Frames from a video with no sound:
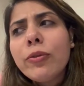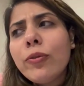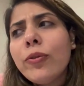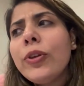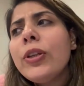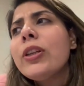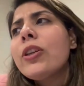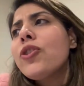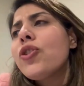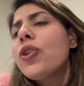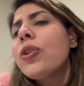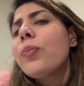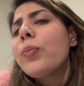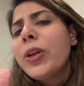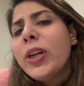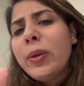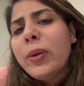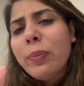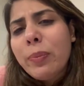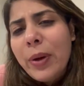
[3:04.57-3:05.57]
you feel that you're
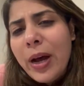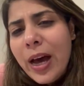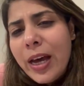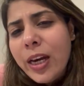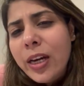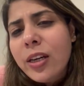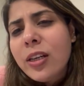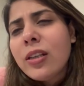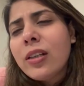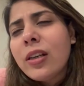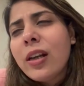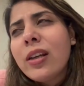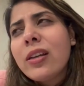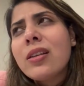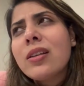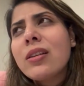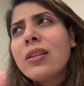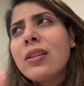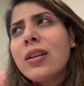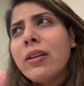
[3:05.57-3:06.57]
pretty bad at it,
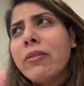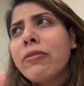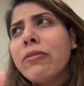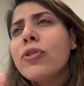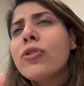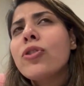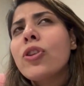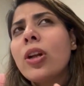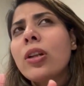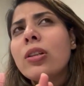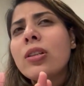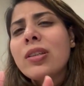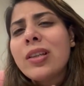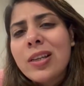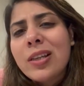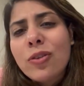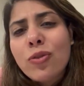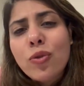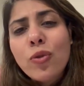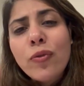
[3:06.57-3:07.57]
like if you solve
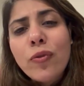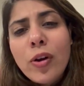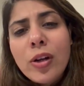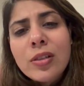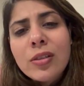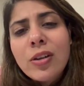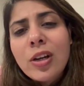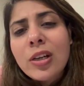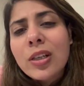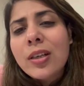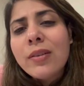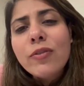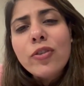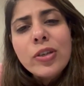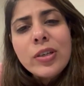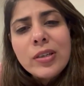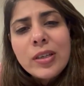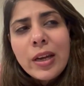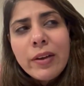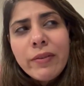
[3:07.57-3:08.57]
6 true false not given
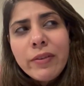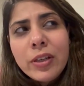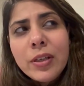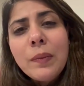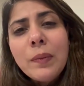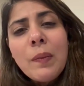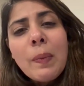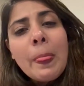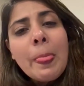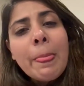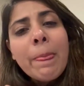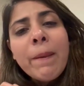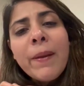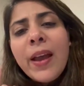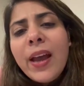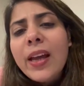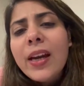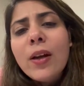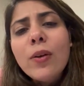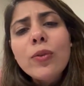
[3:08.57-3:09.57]
or 7,
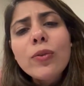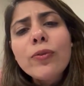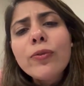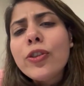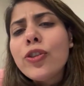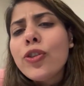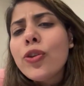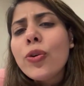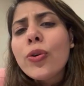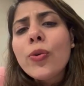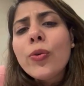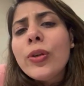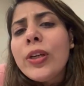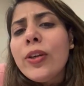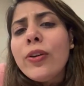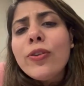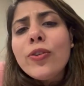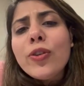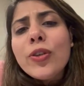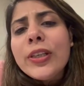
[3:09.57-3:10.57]
and out of which you're only
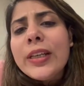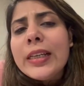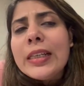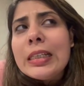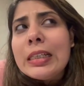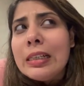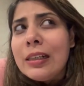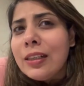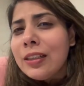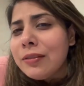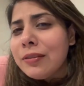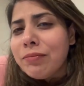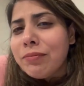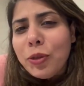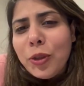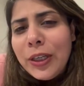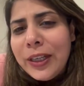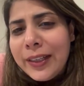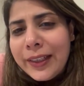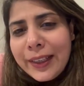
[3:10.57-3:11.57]
going to get
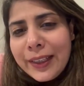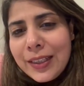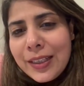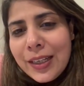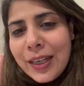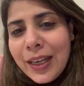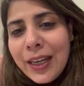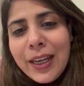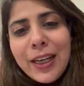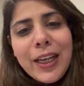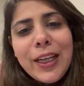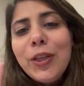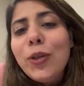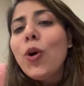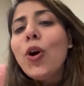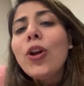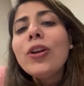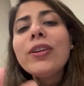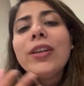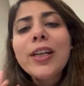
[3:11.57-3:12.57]
3 correct,
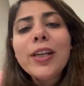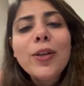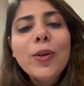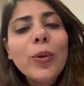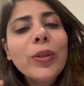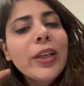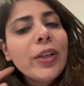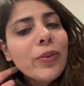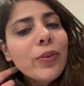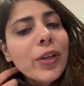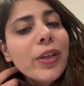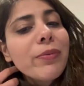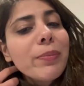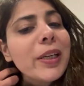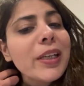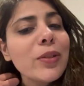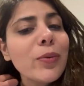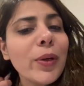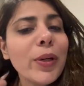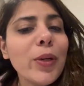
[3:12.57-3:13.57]
you already know that, right?
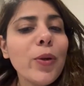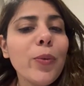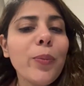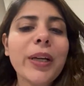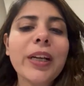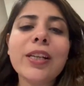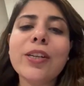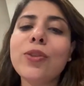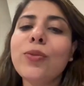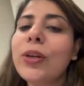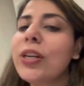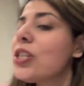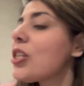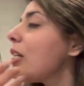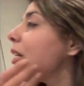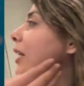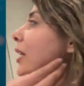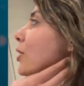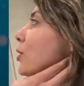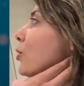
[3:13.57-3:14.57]
Because when you practice, you
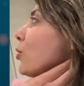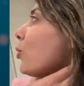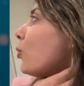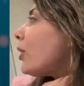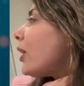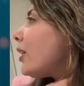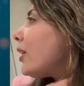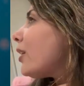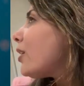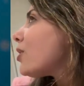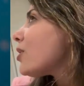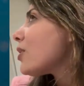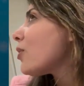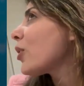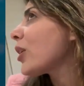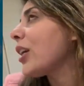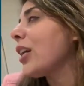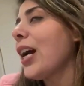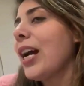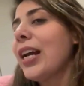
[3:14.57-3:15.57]
actually get to know that
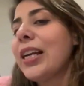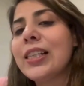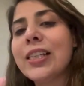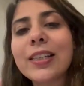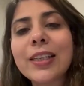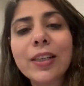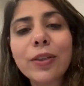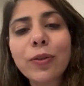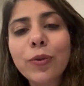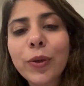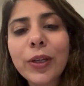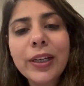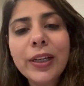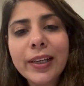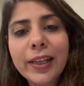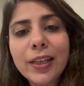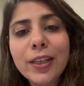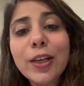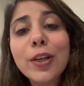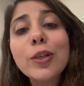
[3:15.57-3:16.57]
okay, I'll just get 3
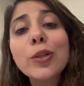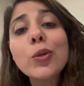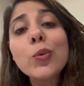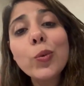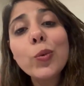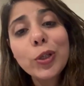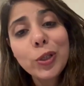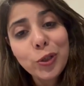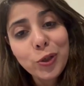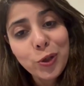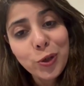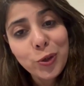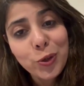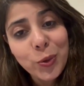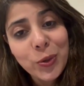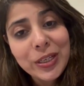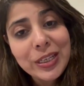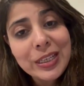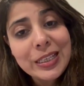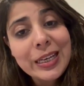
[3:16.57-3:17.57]
correct. So what you should
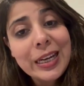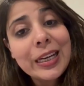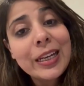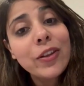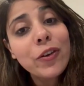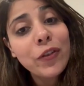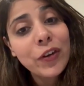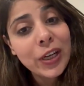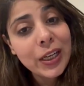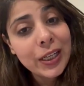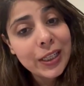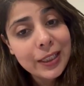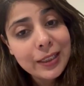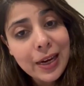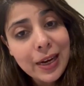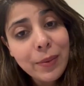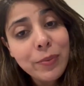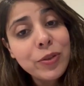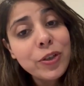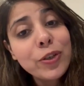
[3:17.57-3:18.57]
do instead in the real
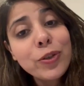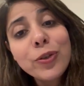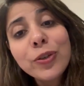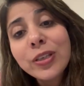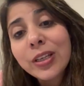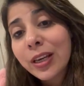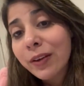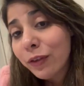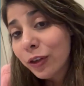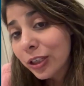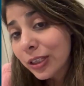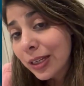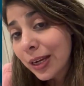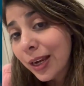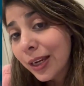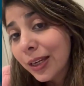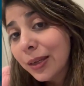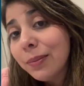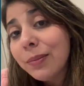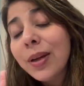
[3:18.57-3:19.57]
exam, just to save your
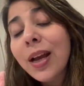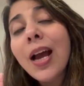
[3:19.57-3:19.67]
time